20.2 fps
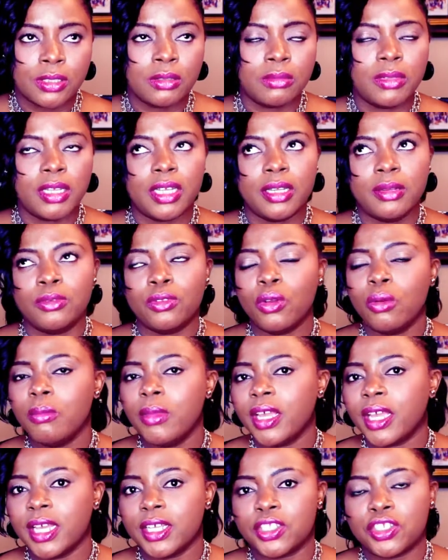Don't
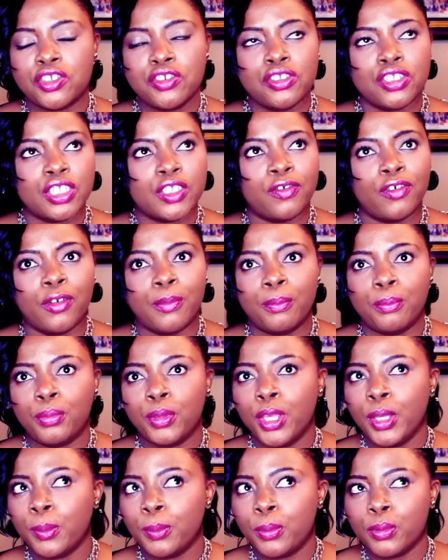make excuses for
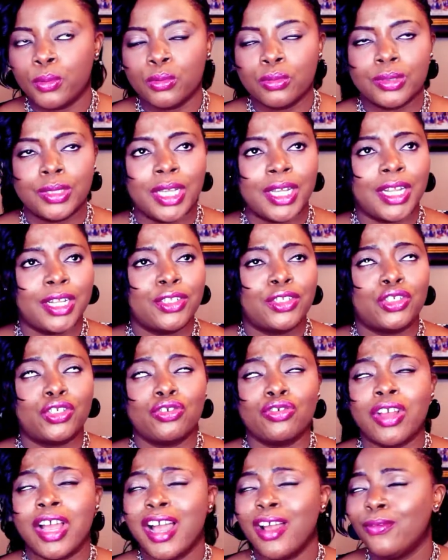people that
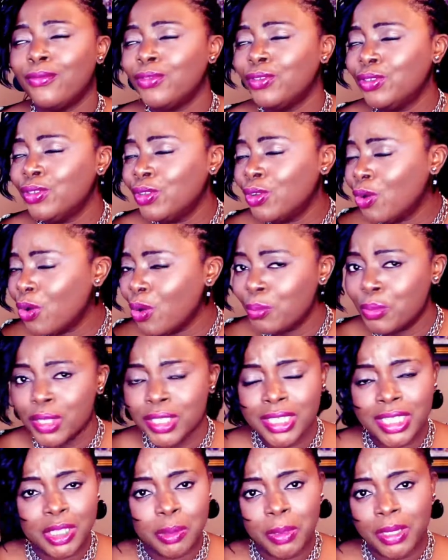you have no
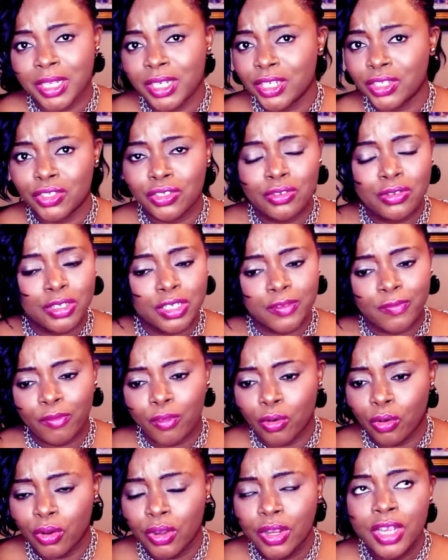business making excuses
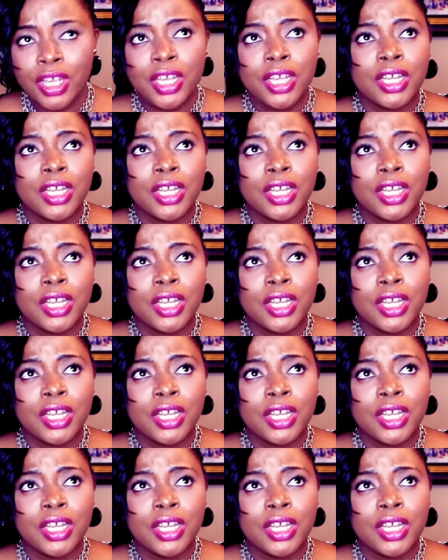for.